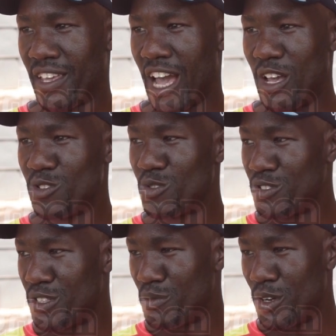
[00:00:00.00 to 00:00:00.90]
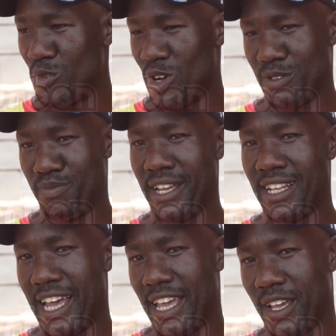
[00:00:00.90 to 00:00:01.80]
I used to see him when he was
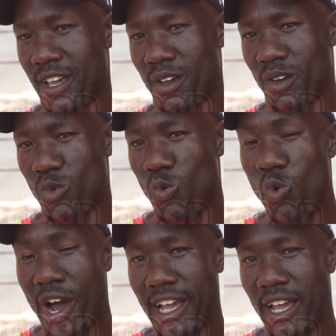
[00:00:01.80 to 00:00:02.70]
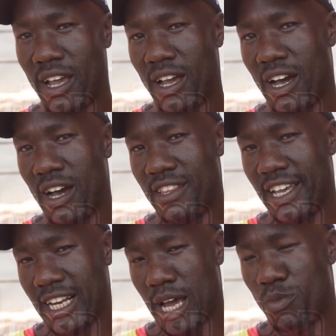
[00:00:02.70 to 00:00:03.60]
playing, like why, uh,
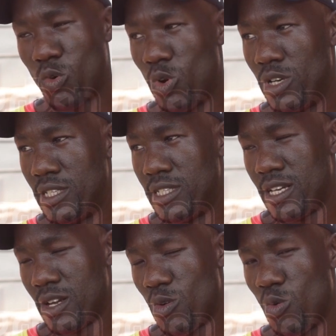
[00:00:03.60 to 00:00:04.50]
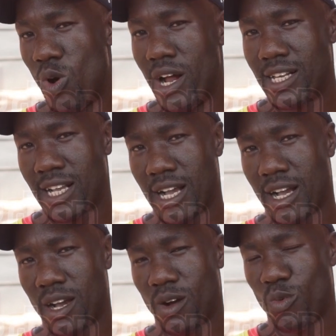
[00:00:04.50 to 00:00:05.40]
the club called World
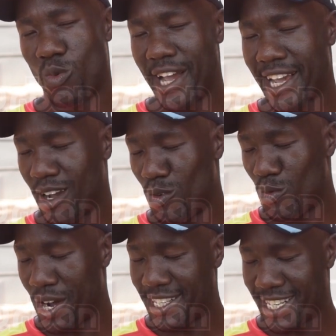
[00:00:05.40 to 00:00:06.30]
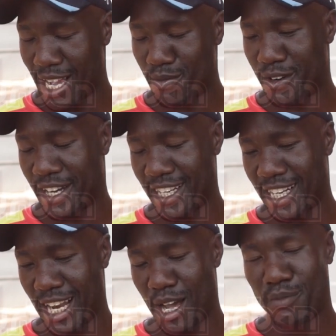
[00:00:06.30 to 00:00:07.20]
White White Cap Cricket
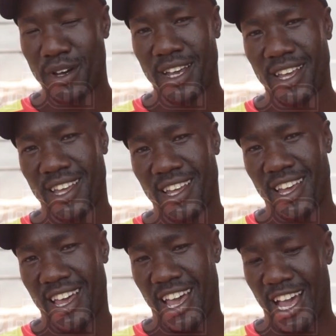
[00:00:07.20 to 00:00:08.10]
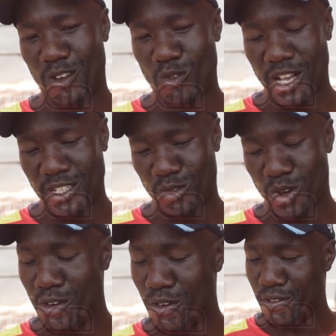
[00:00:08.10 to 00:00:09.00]
Club, and was
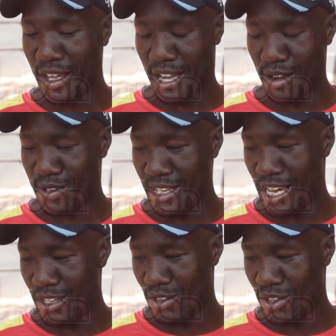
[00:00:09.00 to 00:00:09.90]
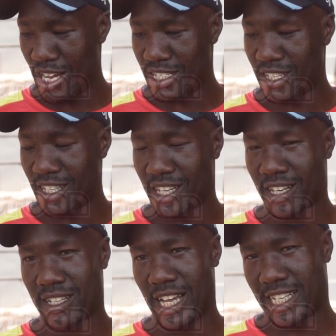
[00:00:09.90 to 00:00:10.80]
one the captain, and that
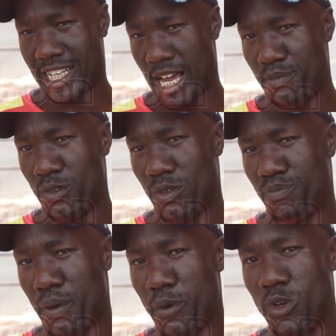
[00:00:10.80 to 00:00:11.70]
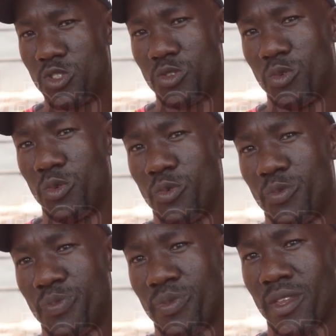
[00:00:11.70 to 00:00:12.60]
that club people used to,
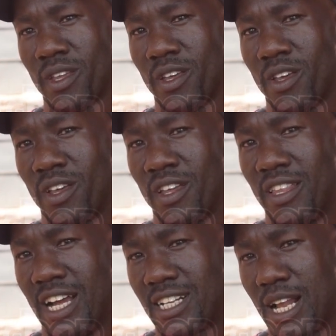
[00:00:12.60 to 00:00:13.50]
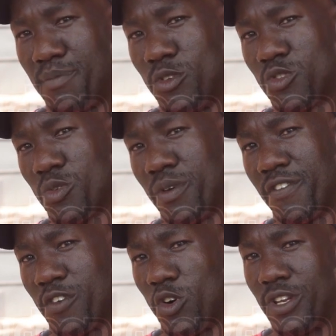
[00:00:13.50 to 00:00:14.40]
that club used to be
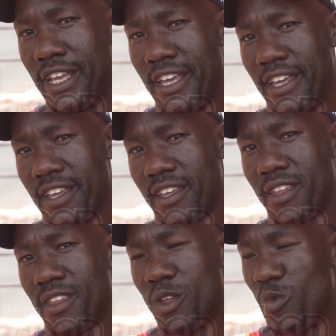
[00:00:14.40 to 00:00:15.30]
for only the